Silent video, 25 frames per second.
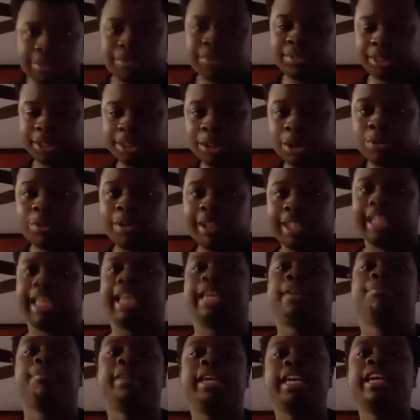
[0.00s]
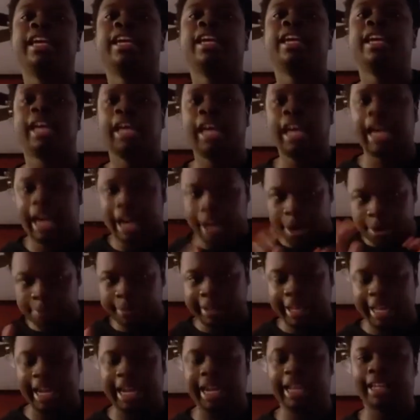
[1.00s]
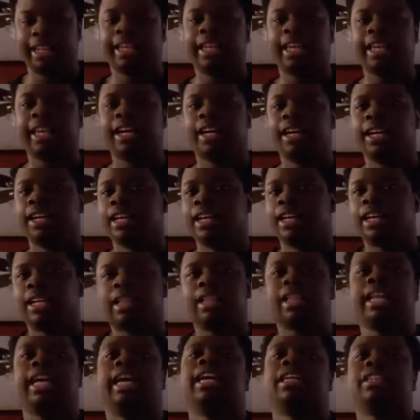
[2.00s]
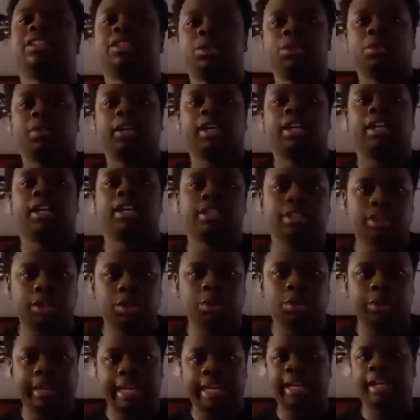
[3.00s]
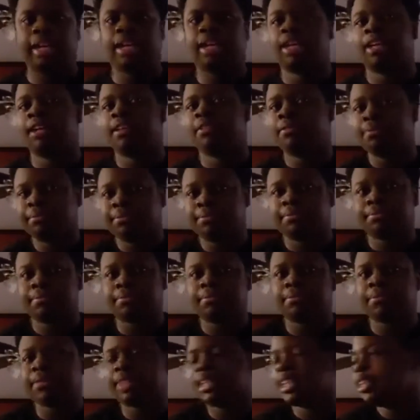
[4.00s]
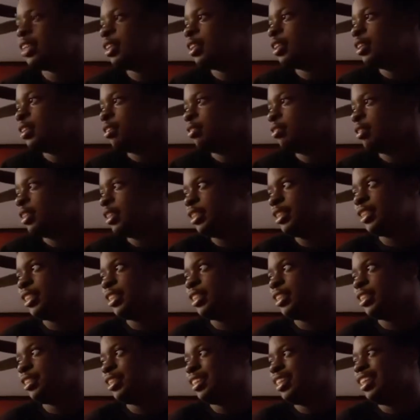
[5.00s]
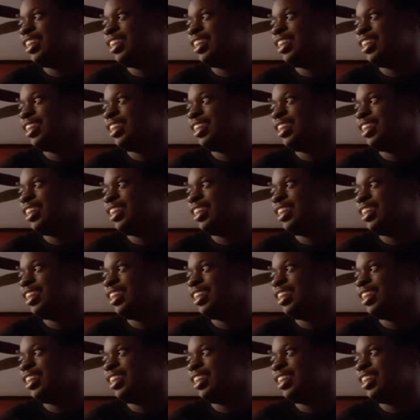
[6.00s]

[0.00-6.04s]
someone like me, I'll be highly glad to do that. What is it?